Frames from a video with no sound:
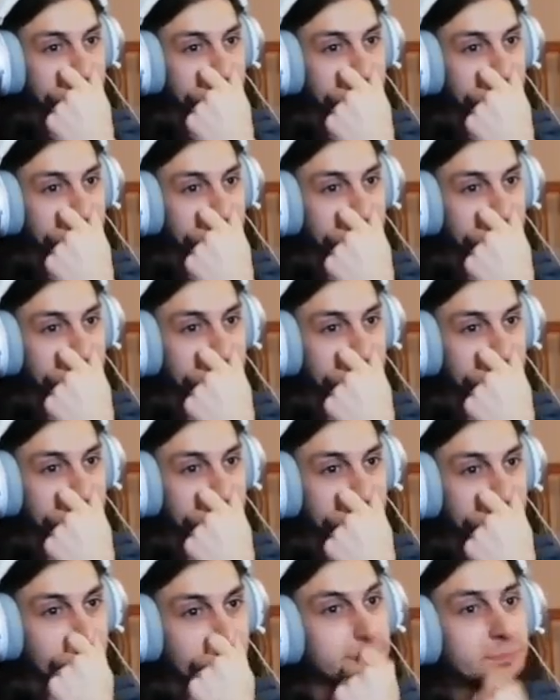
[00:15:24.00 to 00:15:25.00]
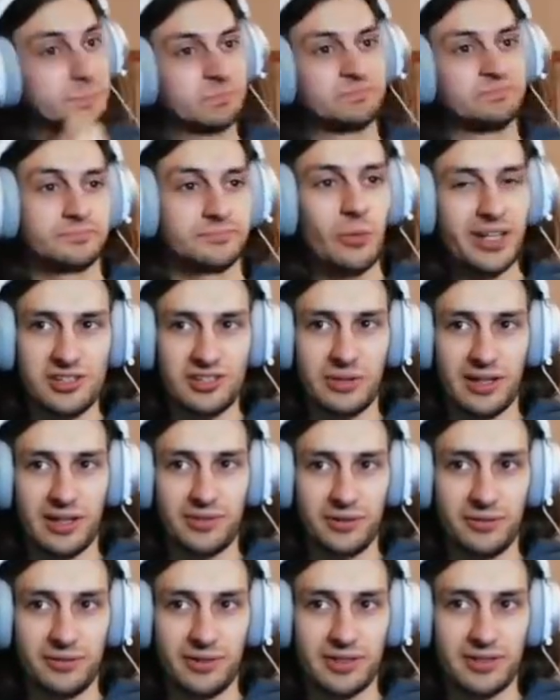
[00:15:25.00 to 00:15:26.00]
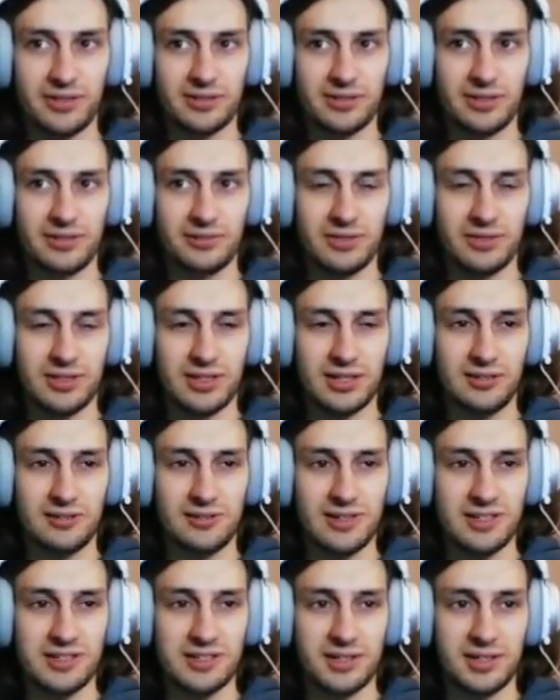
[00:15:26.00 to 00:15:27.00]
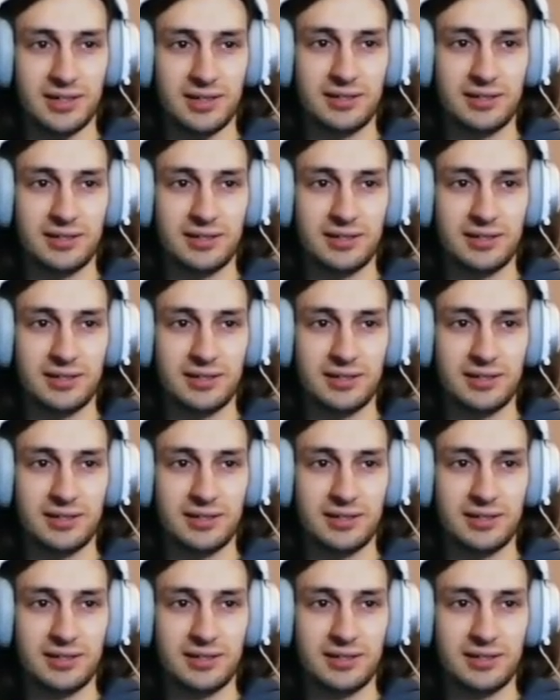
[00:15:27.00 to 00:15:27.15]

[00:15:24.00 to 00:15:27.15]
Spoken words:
Why did I just stop there for no reason? That was interesting.